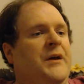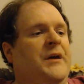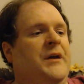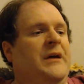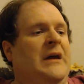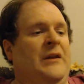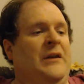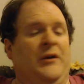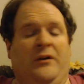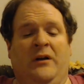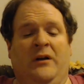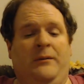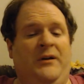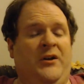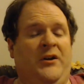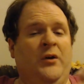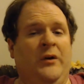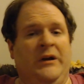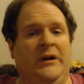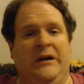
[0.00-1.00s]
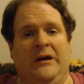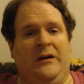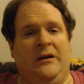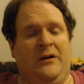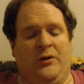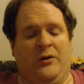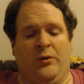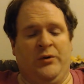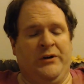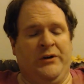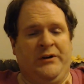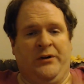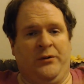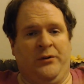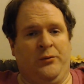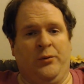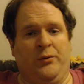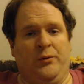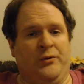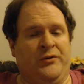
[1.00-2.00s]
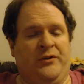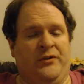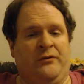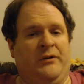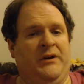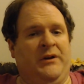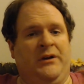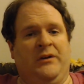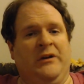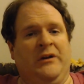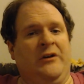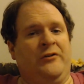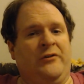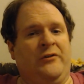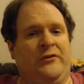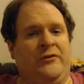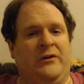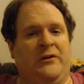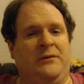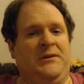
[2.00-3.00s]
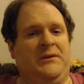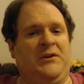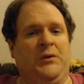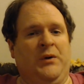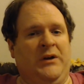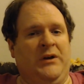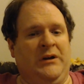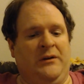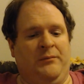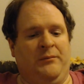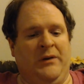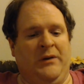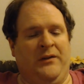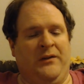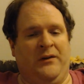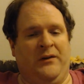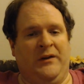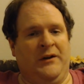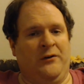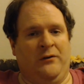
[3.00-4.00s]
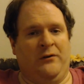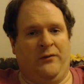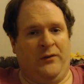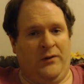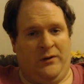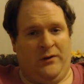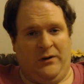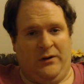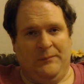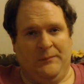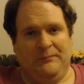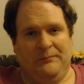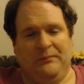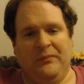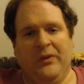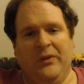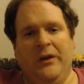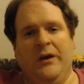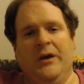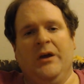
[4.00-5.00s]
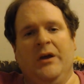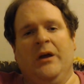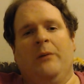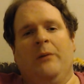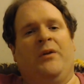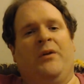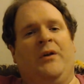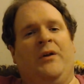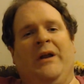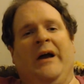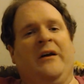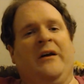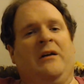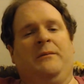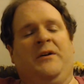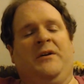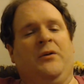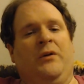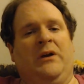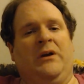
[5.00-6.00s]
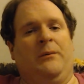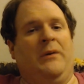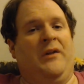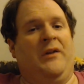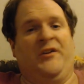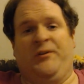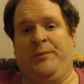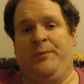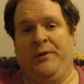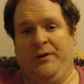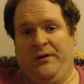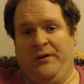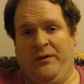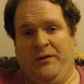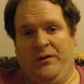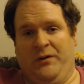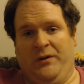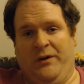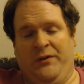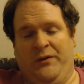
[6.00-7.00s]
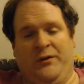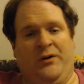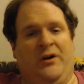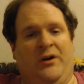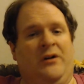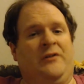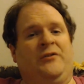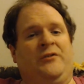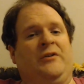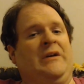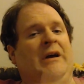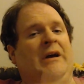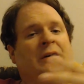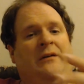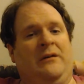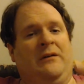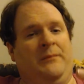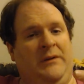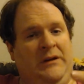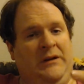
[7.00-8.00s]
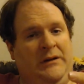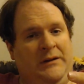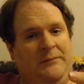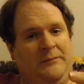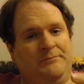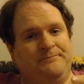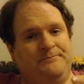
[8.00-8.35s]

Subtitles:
And they're going to be doing it according to the rules and the regulations. They're going to be doing it by the letter of the law. But they're not going to be doing it by the spirit of the law. Their hearts are not going to be in it.